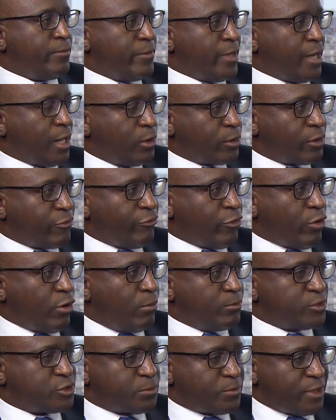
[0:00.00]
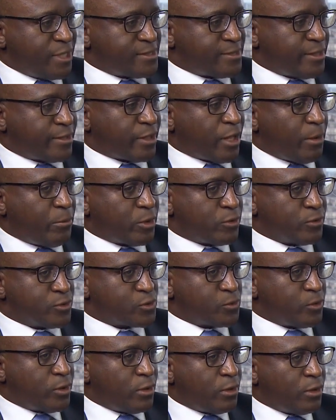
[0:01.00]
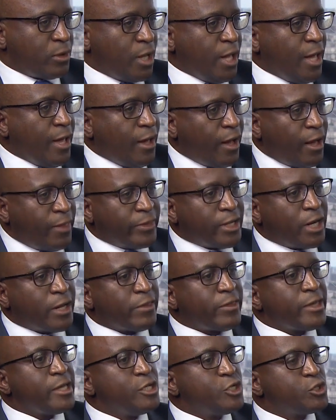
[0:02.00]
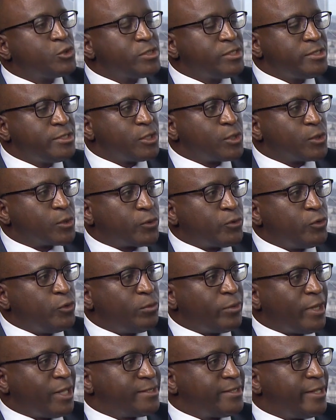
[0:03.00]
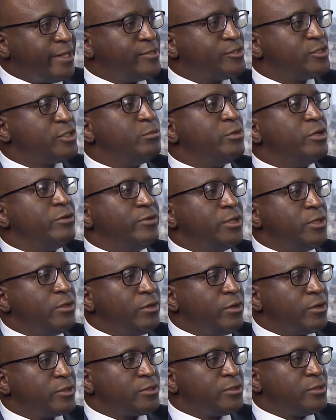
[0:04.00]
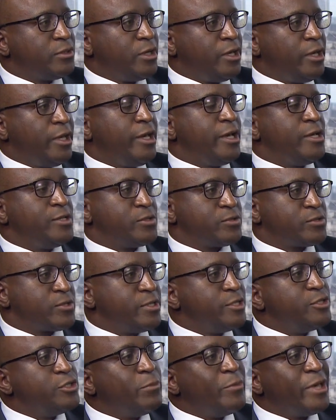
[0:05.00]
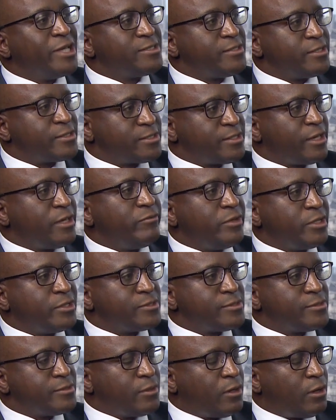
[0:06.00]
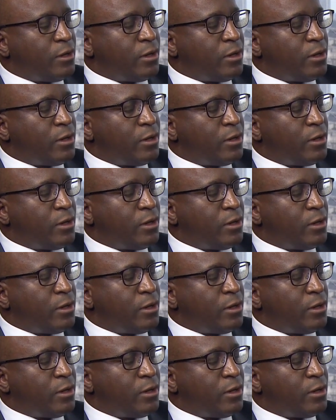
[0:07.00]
They are looking for homes to place that capital as well. And then another interesting group that tends to be overlooked is also the domestic savings.